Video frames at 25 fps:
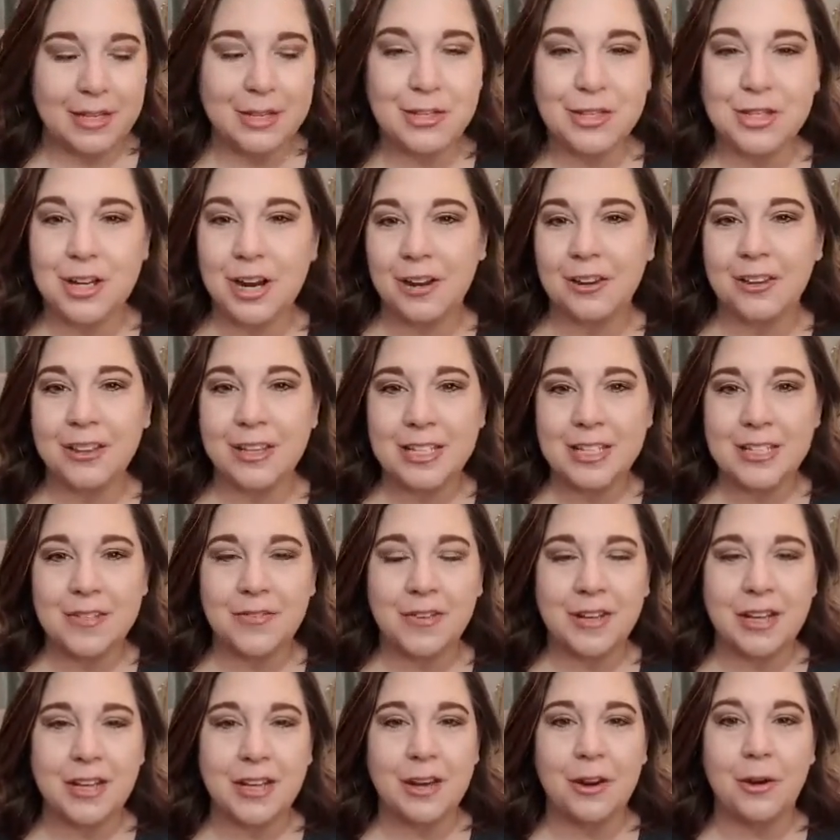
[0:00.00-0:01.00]
Share this
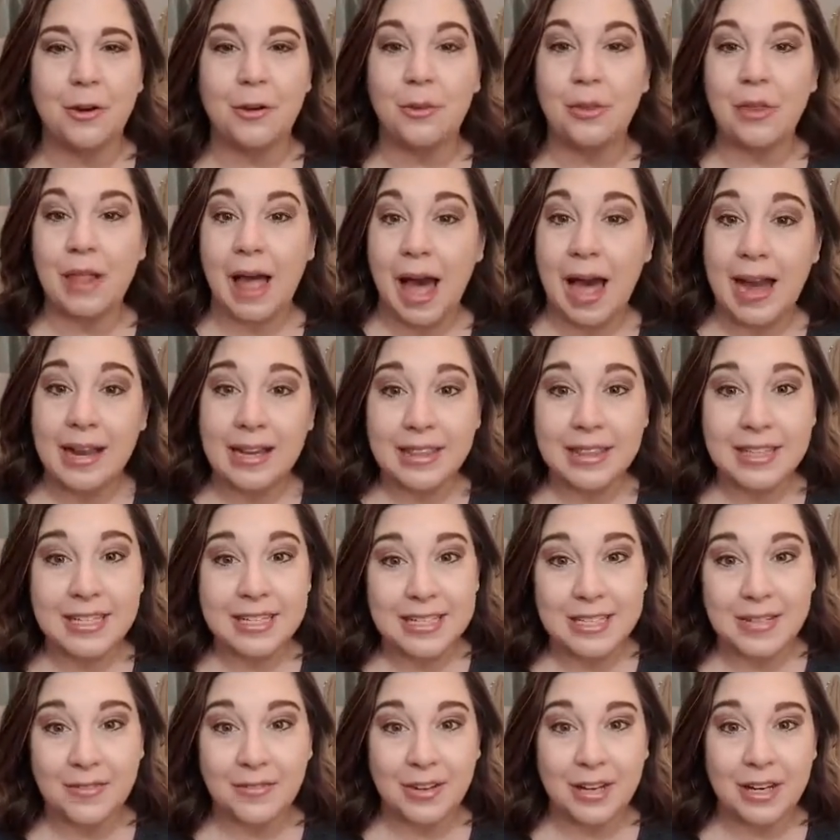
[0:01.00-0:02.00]
video, like
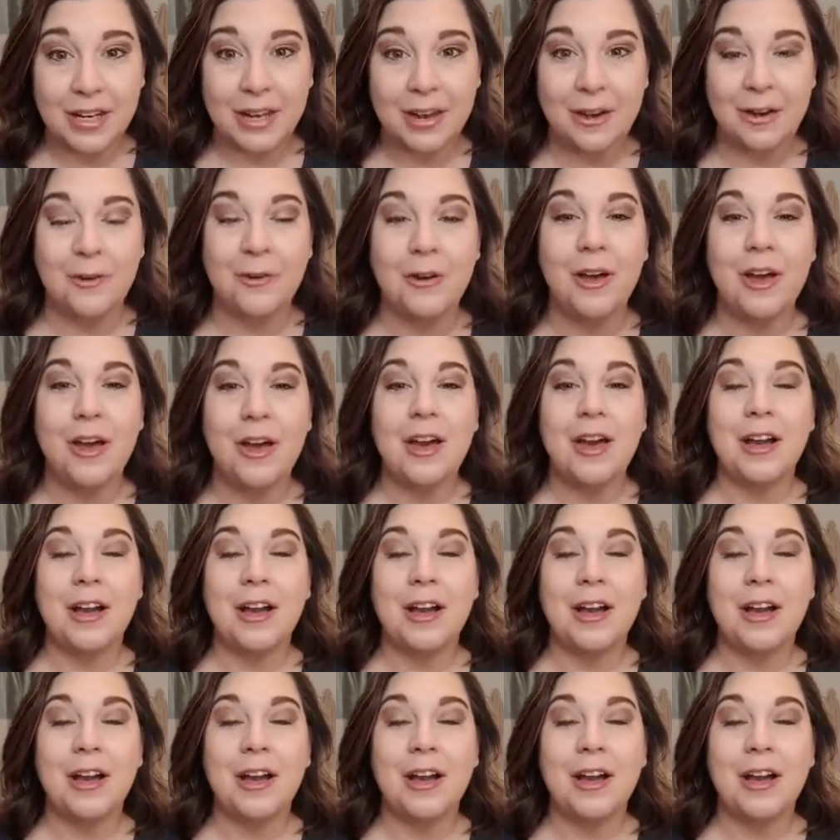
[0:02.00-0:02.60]
this video,